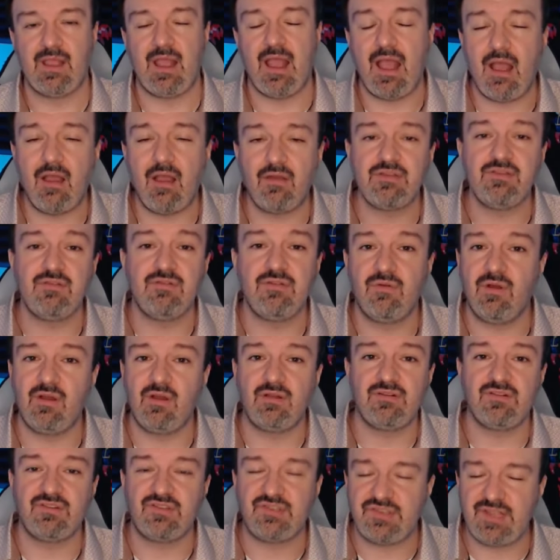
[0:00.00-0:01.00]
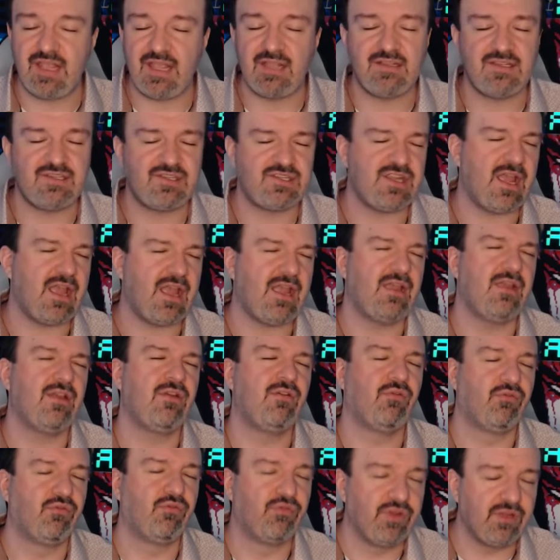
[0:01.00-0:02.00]
How you don't understand this yet
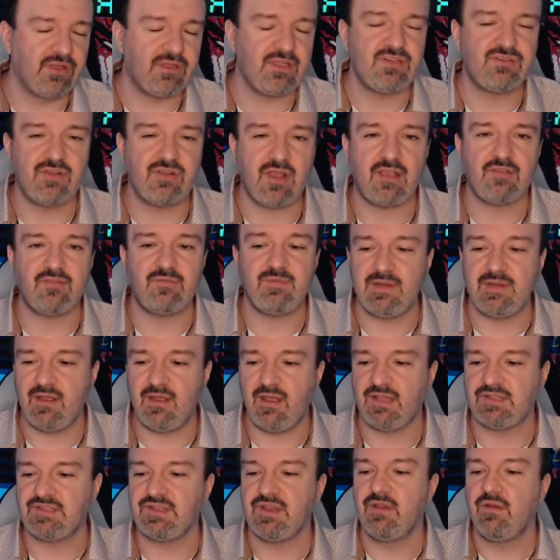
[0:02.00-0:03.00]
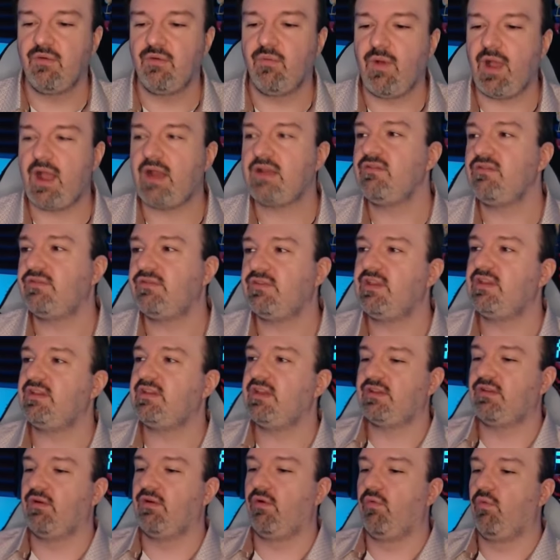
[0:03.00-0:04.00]
really drives me nuts. Why do you think
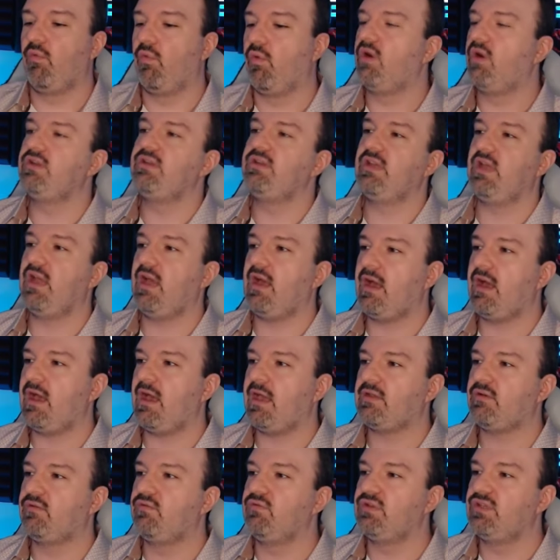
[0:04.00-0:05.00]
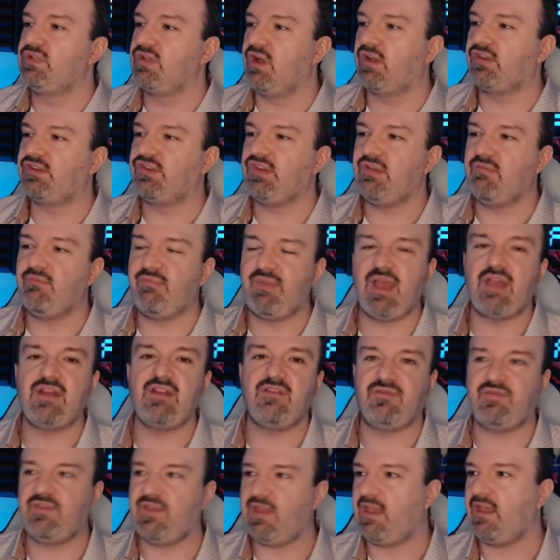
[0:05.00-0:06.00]
that the one guy who doesn't
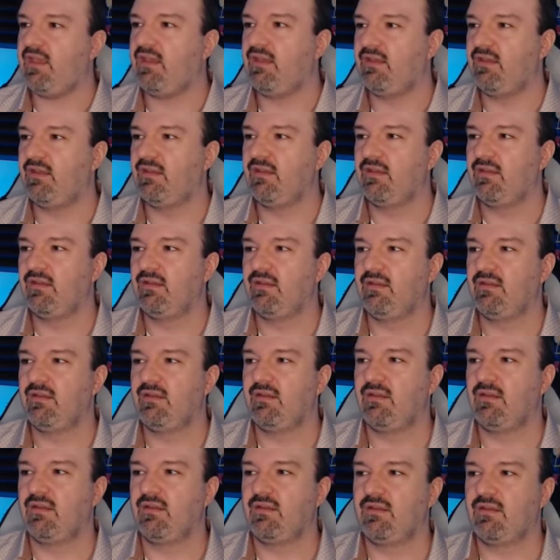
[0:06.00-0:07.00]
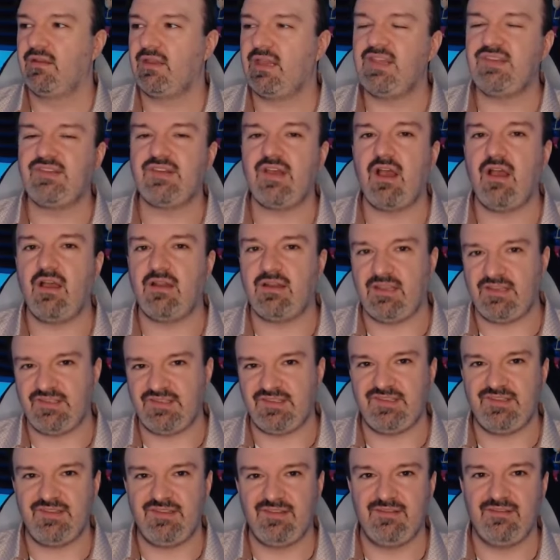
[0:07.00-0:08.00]
benefit is
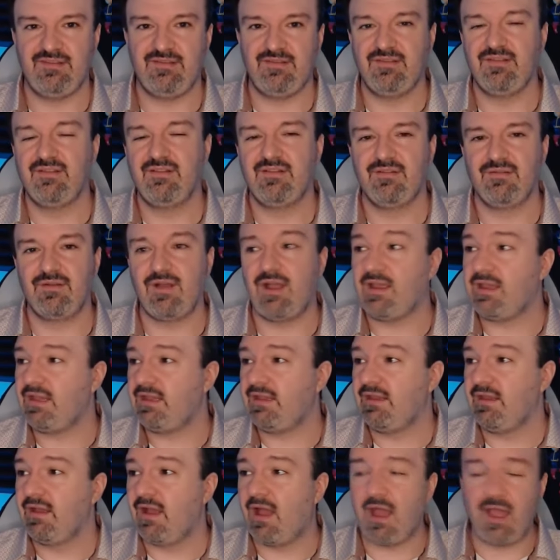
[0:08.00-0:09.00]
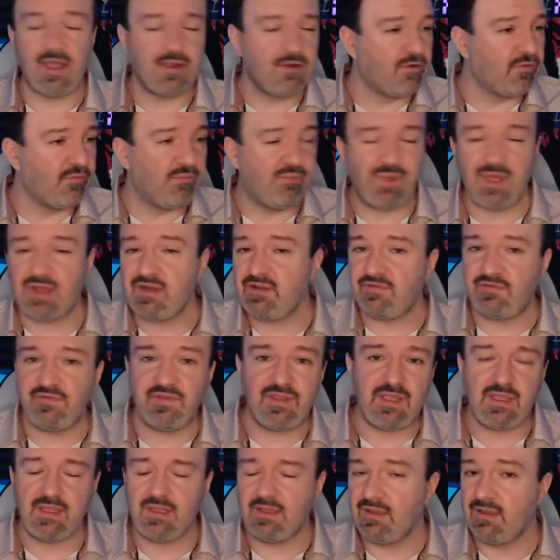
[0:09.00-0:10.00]
honest? Right? I don't
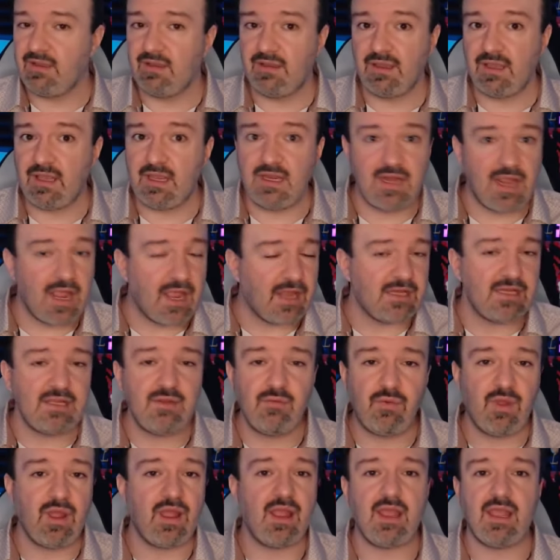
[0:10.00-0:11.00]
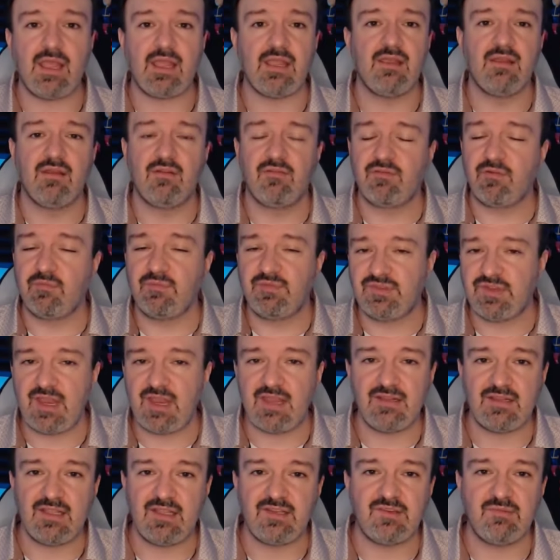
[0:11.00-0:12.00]
benefit in any way from
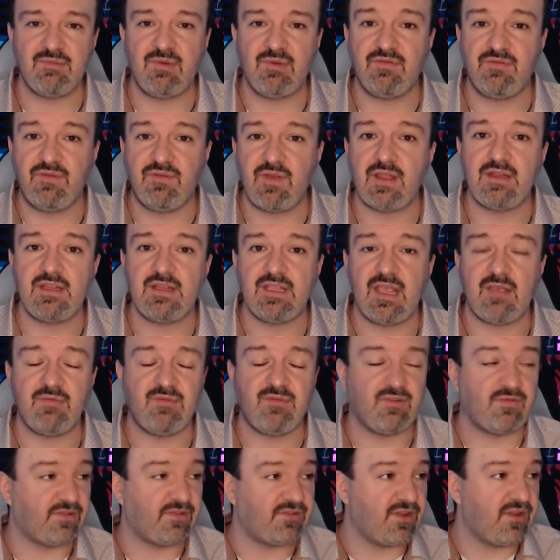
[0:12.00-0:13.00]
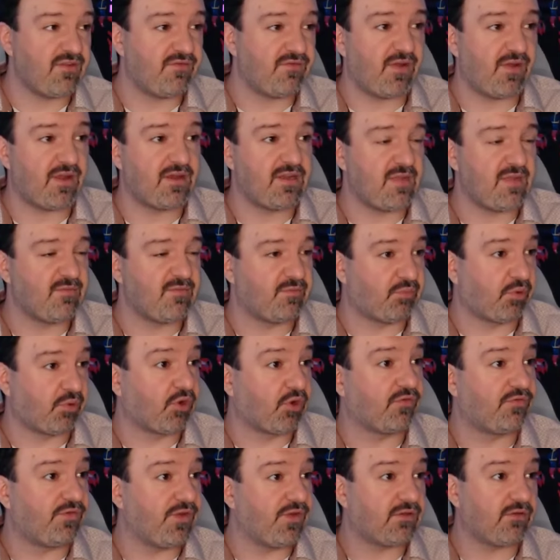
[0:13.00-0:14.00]
saying things about fighting games. If I say a fighting game is
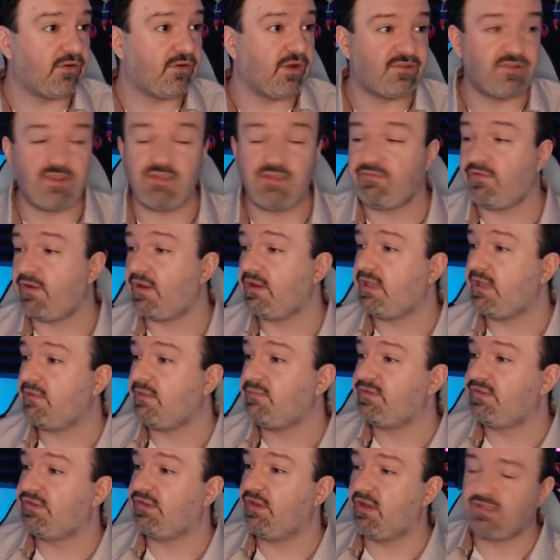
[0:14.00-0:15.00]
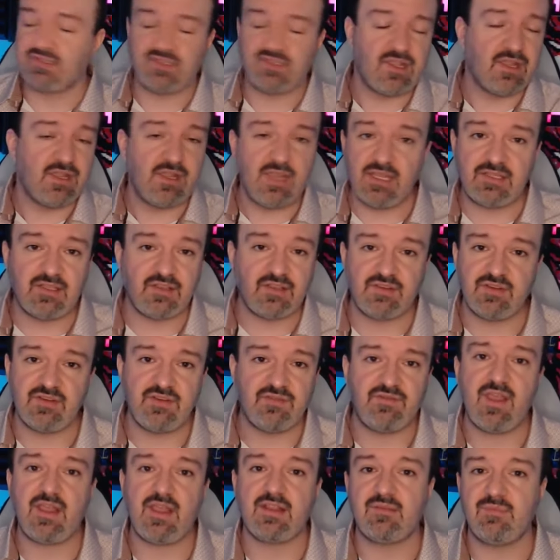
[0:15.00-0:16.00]
perfect or I say a fighting game sucks, it doesn't
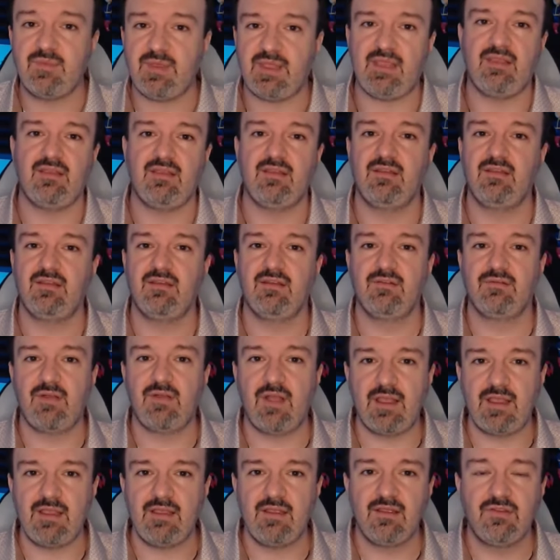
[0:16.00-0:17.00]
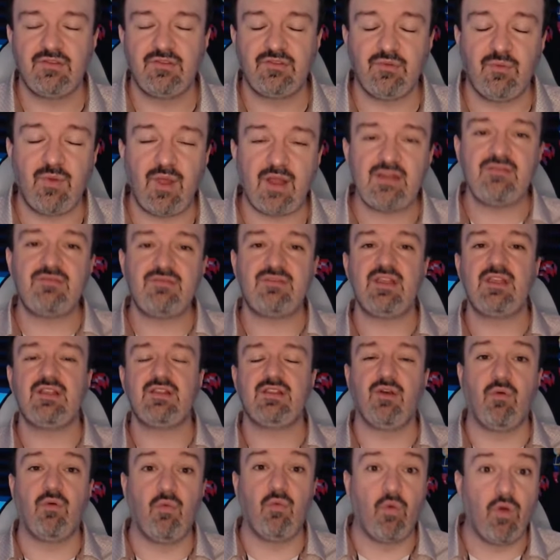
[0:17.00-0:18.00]
affect me, right? So why do you think
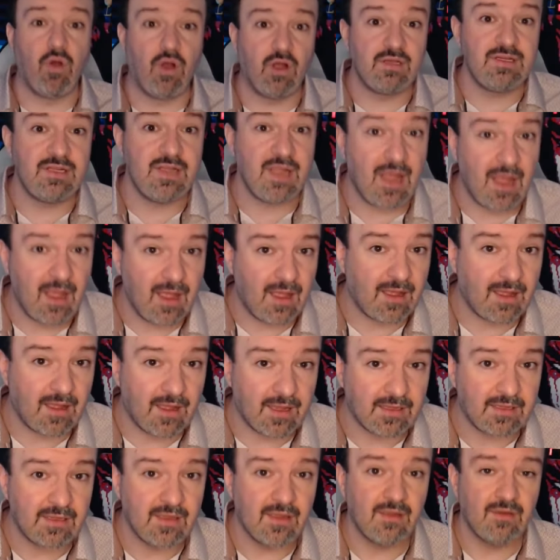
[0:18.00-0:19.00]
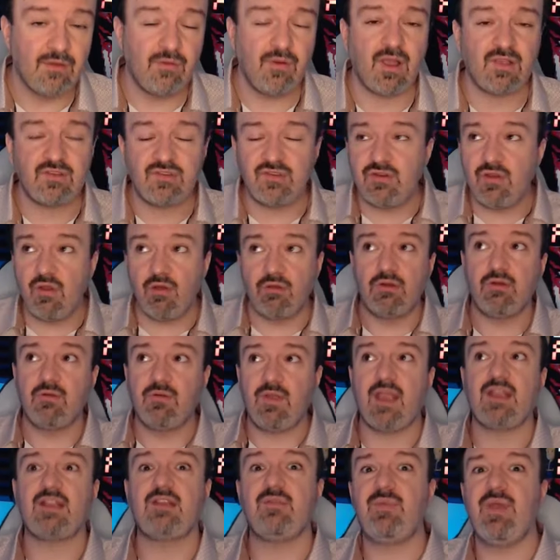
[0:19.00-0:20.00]
the one guy who has no
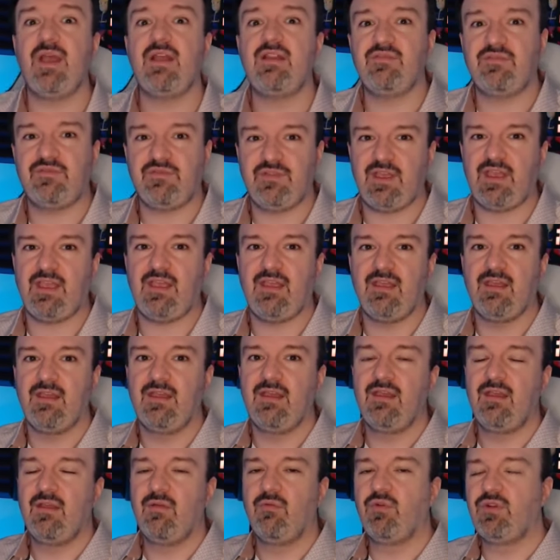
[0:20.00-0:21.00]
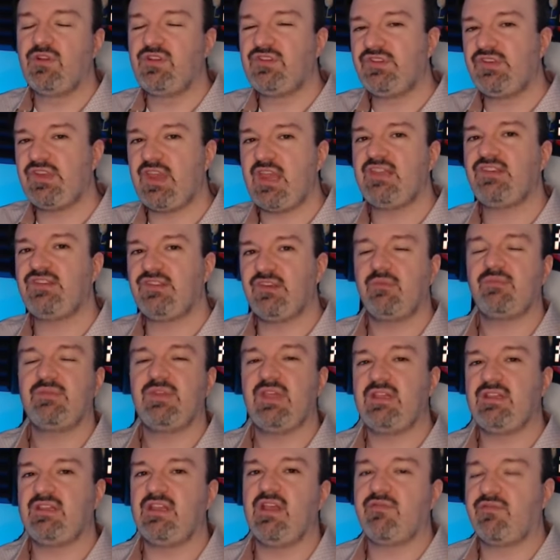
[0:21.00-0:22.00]
direct benefit would say
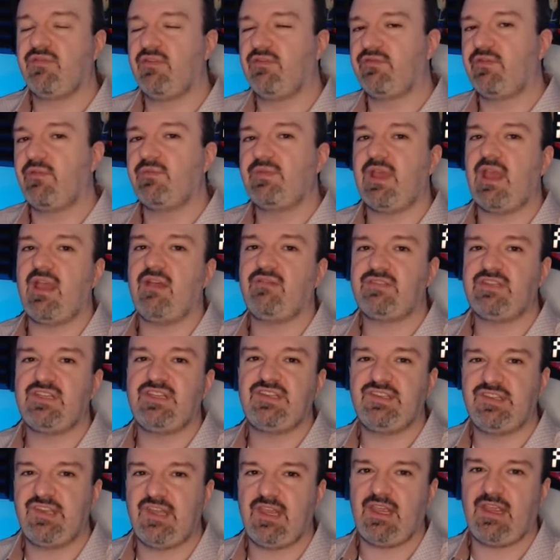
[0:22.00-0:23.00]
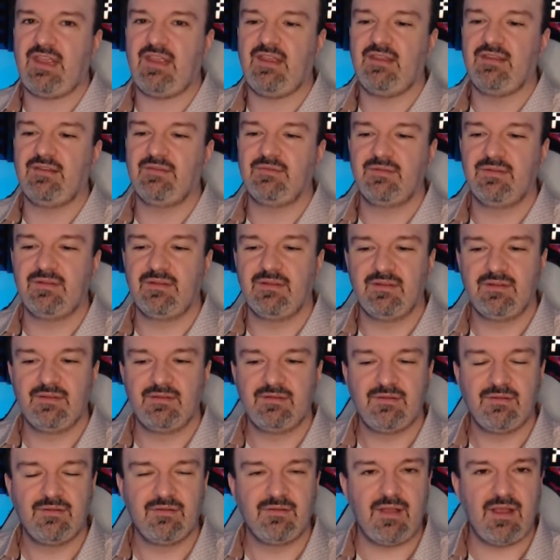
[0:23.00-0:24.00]
something different from the FGC?
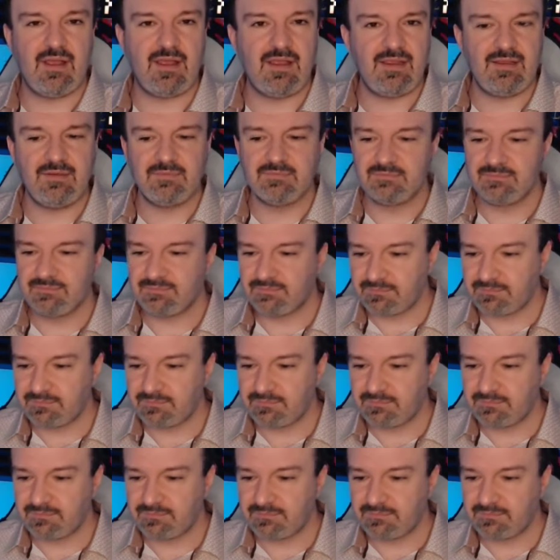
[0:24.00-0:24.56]
right?